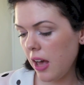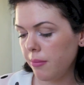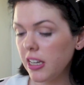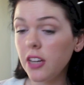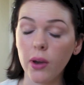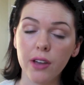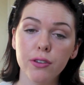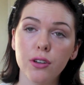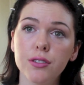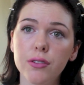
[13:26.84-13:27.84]
Anyway,
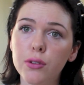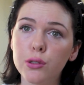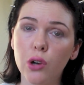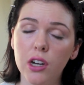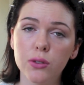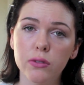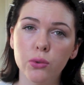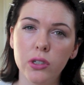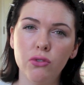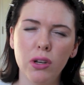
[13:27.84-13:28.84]
for those of you trying to
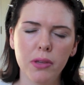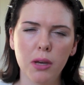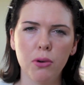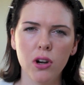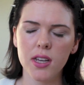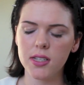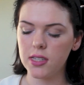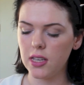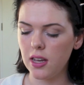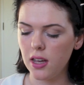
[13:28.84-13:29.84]
avoid replica products,